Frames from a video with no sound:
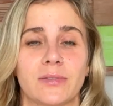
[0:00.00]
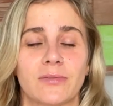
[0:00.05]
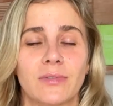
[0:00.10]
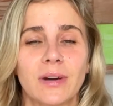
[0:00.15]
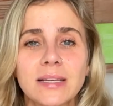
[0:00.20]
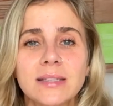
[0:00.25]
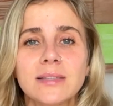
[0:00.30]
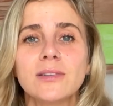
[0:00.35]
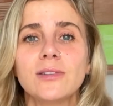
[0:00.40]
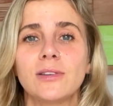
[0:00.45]

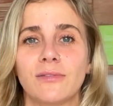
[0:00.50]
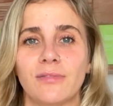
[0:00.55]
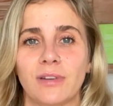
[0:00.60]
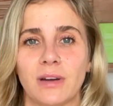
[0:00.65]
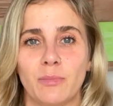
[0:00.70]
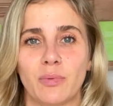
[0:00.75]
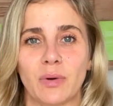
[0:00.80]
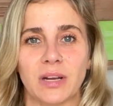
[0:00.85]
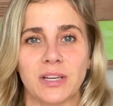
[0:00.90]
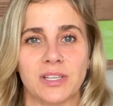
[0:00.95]
raising your
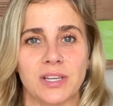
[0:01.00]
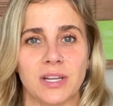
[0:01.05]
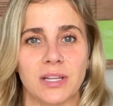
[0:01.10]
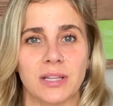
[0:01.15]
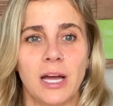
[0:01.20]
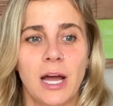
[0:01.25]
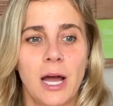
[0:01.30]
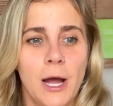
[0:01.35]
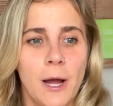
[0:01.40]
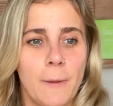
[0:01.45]
vibration
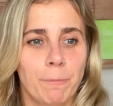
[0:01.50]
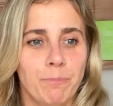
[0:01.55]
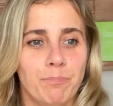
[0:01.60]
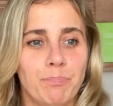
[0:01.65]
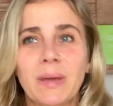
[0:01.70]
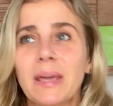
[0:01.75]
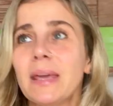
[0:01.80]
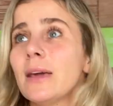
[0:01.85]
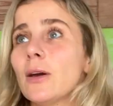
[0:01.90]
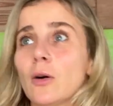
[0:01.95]

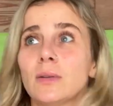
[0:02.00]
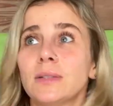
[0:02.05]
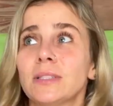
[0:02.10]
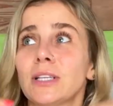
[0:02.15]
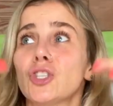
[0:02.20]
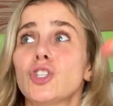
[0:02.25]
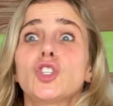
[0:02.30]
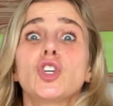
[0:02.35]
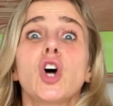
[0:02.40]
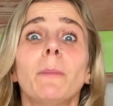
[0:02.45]
being on the
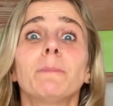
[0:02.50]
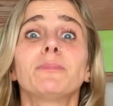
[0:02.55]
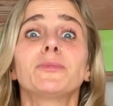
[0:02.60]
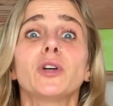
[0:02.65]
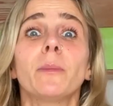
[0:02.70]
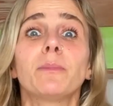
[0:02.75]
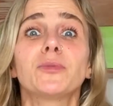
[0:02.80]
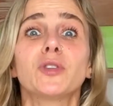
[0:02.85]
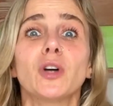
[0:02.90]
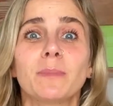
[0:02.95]
top
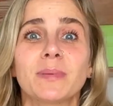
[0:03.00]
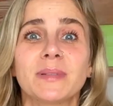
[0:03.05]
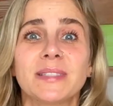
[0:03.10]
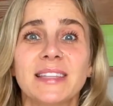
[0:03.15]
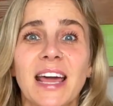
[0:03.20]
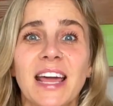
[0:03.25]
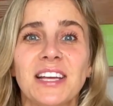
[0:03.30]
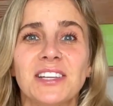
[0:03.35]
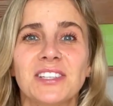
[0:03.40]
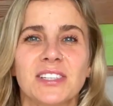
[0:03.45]
top top
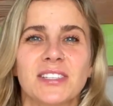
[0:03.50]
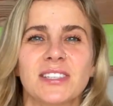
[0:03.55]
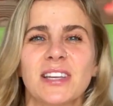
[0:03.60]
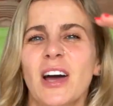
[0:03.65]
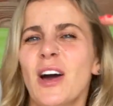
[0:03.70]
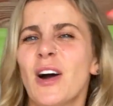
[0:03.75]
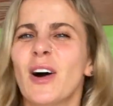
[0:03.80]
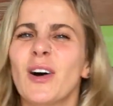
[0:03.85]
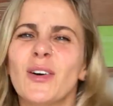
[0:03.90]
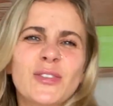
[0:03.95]
stages
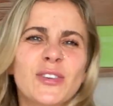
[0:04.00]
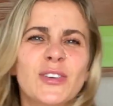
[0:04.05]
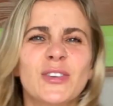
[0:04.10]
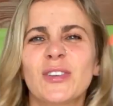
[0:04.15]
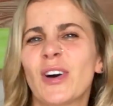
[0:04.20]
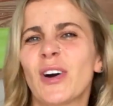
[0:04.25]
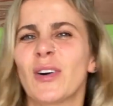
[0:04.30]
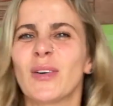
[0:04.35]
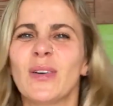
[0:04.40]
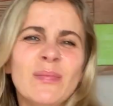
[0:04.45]
of you
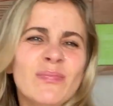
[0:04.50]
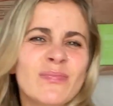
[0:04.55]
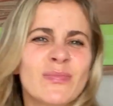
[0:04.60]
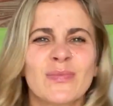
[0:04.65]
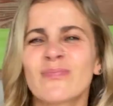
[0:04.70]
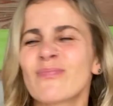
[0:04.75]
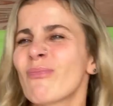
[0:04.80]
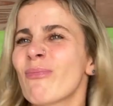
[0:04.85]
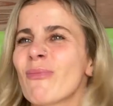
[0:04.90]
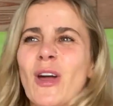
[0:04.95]
know
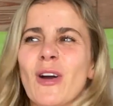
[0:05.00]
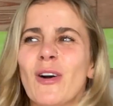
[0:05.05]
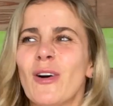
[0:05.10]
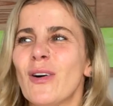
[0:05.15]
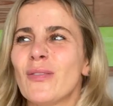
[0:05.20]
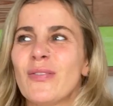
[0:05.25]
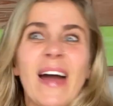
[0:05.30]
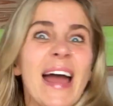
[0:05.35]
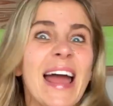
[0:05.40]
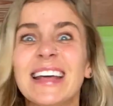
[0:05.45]

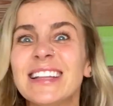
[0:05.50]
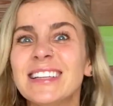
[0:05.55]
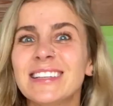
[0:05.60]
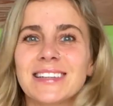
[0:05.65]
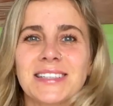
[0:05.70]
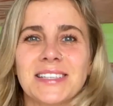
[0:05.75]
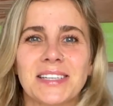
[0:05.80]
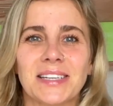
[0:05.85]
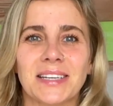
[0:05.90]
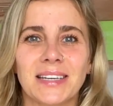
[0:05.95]
of
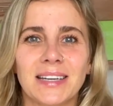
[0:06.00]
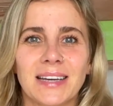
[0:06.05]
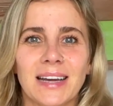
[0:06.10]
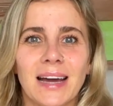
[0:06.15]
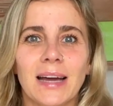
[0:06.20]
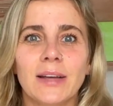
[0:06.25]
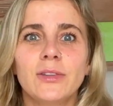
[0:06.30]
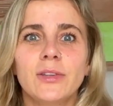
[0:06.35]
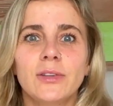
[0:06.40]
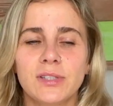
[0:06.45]
energy
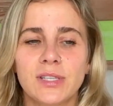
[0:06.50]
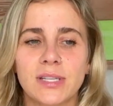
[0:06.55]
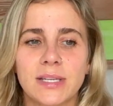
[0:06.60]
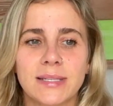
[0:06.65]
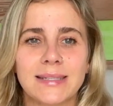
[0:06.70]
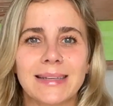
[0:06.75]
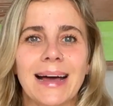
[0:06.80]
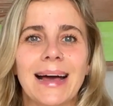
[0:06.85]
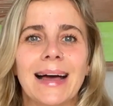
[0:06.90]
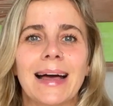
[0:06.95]
and you
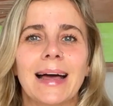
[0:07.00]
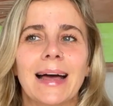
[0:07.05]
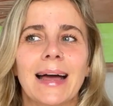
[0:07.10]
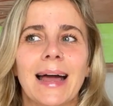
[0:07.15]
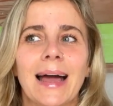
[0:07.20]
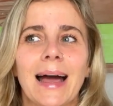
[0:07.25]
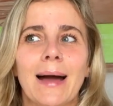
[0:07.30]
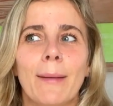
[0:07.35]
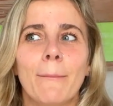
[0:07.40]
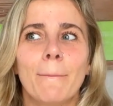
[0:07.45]
just
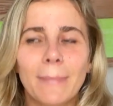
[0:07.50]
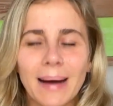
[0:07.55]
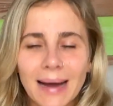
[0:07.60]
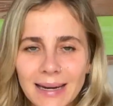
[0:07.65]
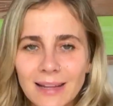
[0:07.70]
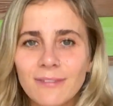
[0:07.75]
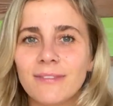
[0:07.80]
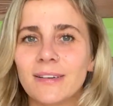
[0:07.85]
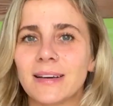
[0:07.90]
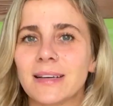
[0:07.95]

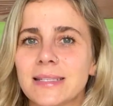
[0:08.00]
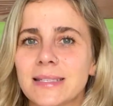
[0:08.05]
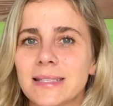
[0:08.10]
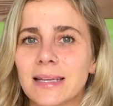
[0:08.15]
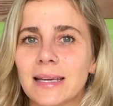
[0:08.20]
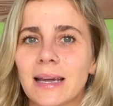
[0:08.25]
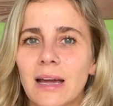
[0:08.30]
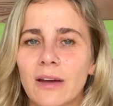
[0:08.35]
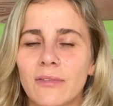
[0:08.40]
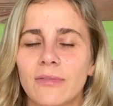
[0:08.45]

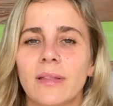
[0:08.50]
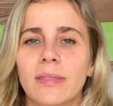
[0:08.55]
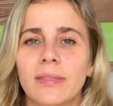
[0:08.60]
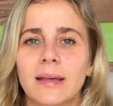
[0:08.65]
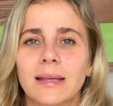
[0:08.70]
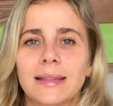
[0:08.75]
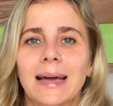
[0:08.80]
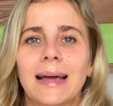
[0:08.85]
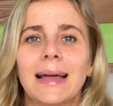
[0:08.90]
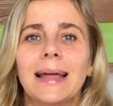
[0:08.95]
manifesting
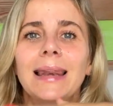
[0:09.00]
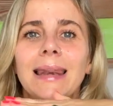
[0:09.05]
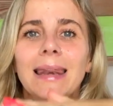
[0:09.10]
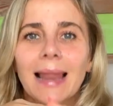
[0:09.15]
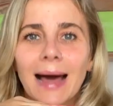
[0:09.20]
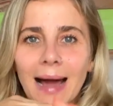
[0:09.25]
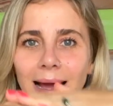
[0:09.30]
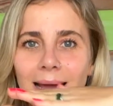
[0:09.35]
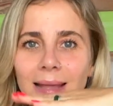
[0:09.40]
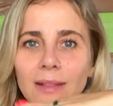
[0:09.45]
everything that
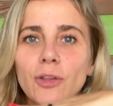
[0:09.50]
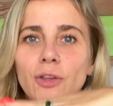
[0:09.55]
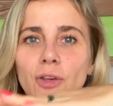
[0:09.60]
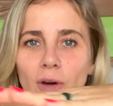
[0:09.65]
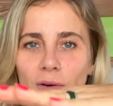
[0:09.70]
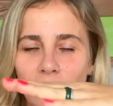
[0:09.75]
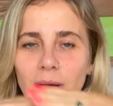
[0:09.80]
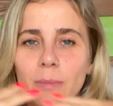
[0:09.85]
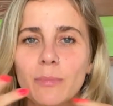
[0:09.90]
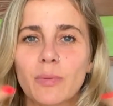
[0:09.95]
align your
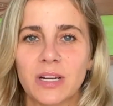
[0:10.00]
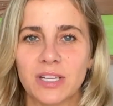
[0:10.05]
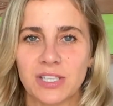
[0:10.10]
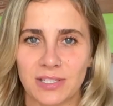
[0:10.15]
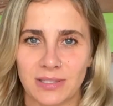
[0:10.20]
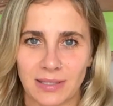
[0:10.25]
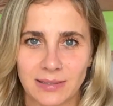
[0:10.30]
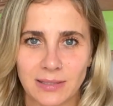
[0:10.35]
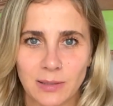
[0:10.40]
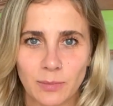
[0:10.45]

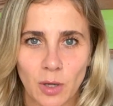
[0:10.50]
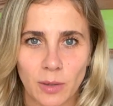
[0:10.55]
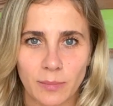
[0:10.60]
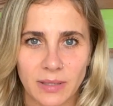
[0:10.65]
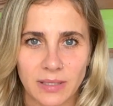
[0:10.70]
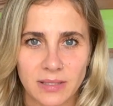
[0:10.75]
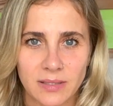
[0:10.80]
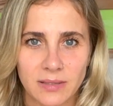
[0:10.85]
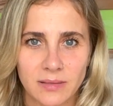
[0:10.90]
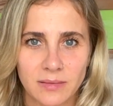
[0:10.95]
vibration at the
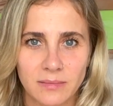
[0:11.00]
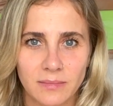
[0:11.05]
moment